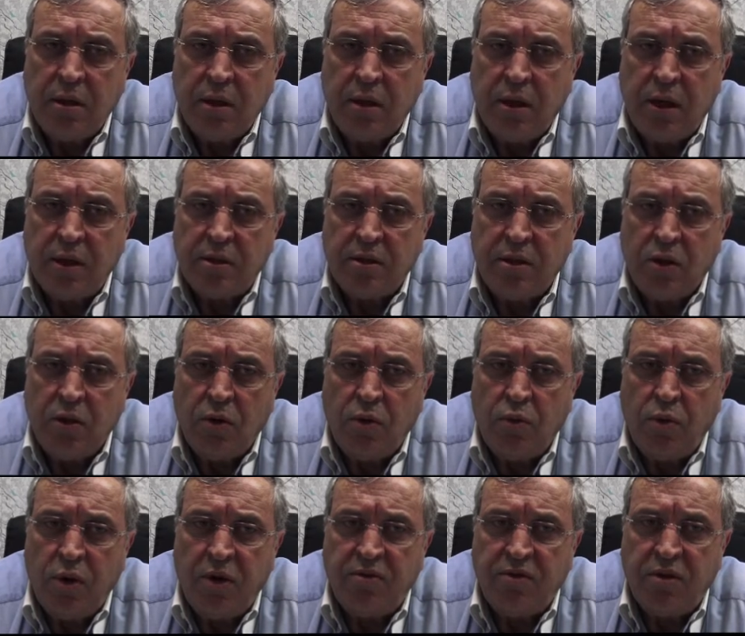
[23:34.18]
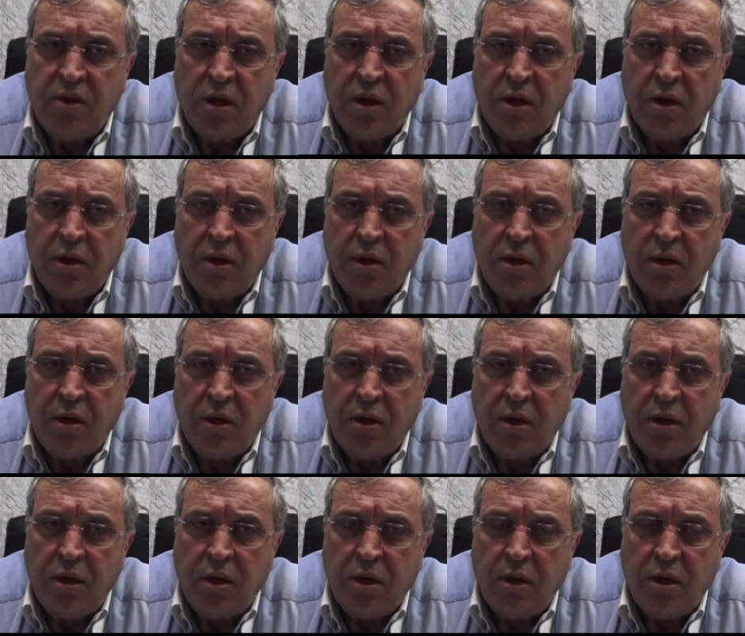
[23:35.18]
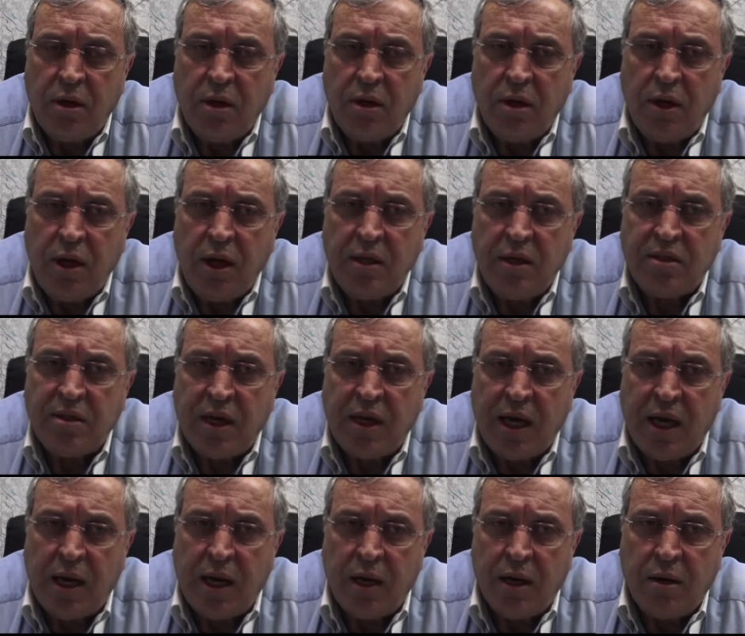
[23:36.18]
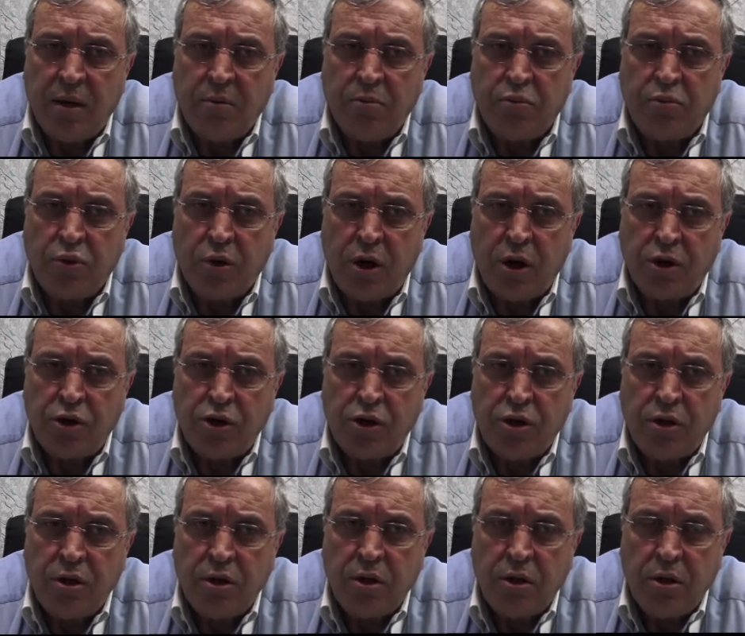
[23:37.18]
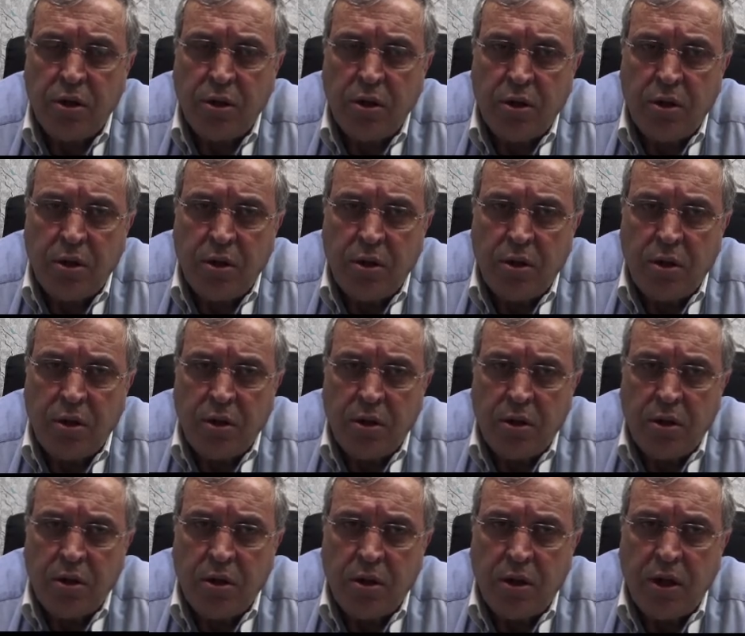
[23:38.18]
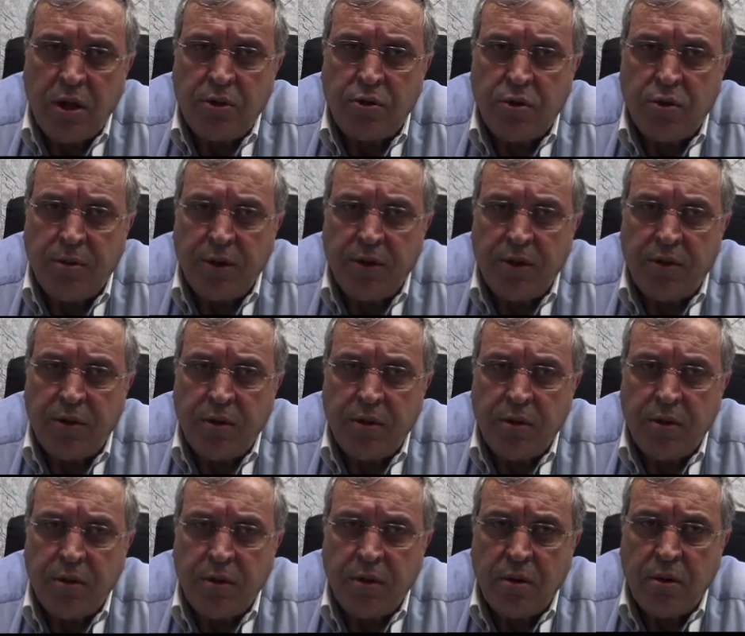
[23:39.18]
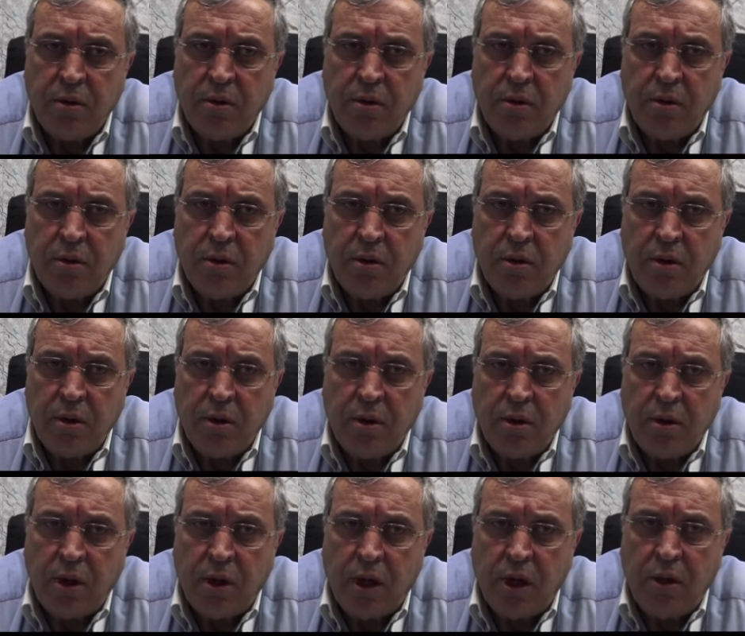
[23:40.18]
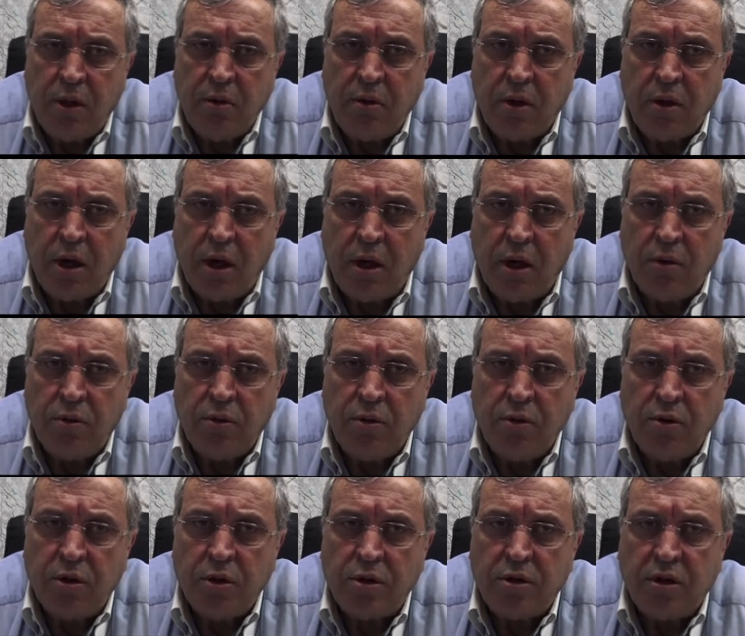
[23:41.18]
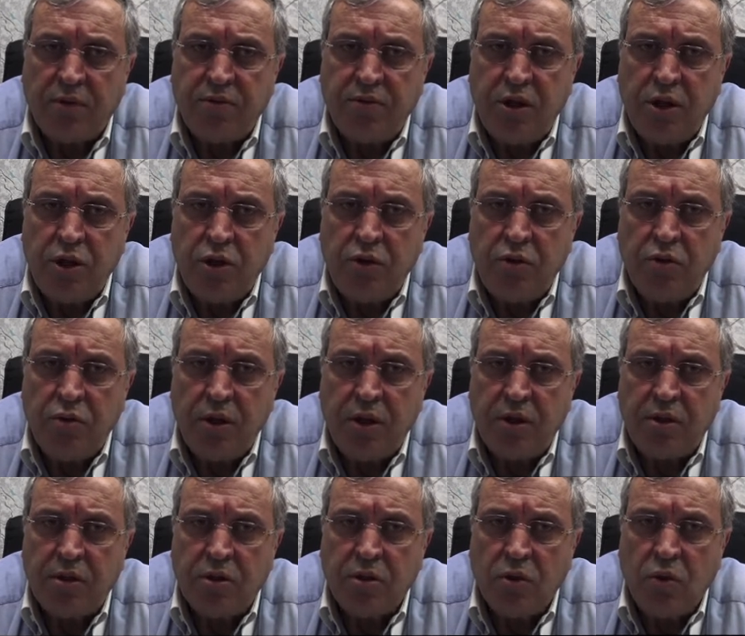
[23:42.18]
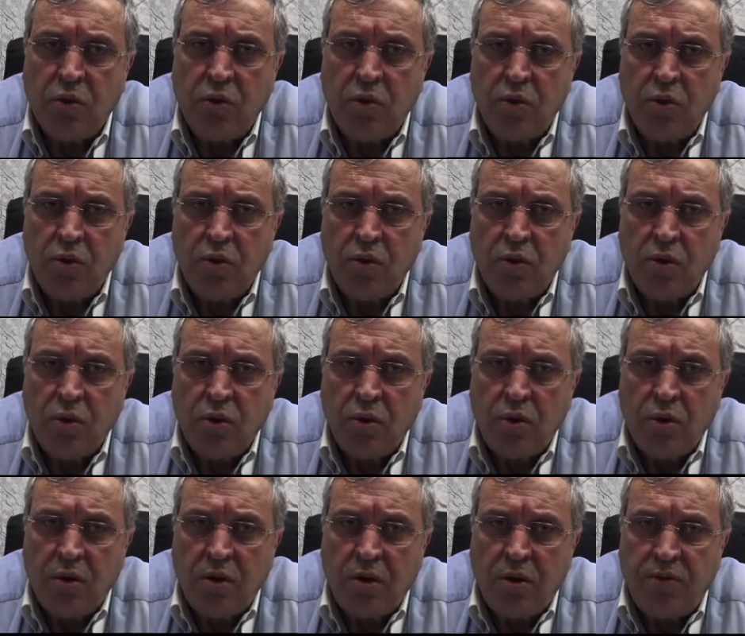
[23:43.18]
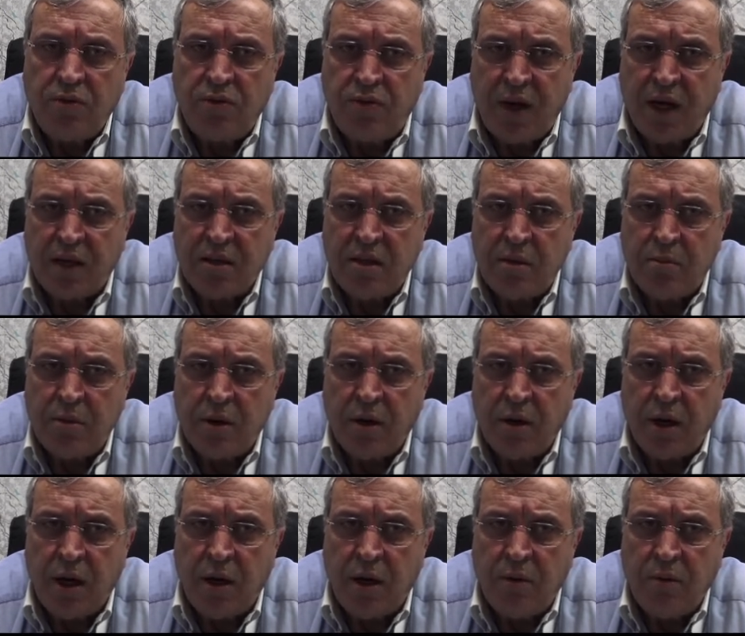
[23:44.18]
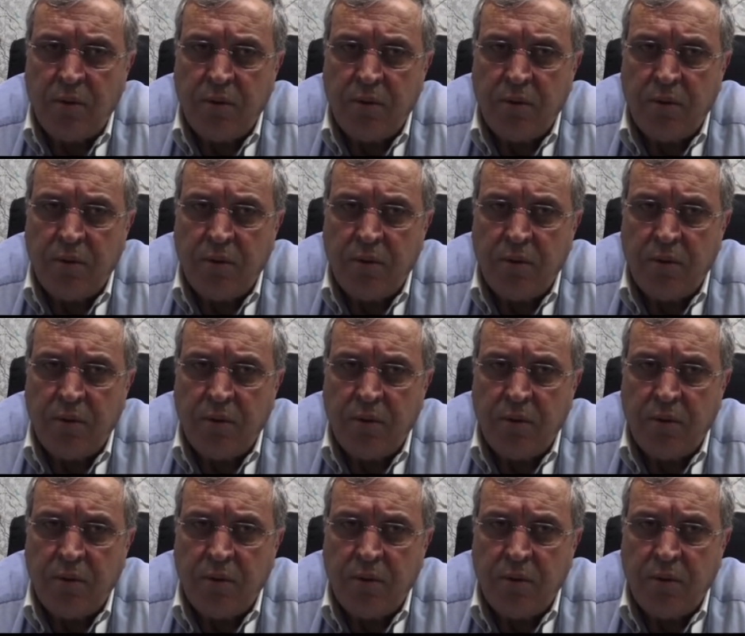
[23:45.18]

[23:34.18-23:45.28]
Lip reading: Let's go with the XL brush instrument. And look how the soft tissue is so flexible now.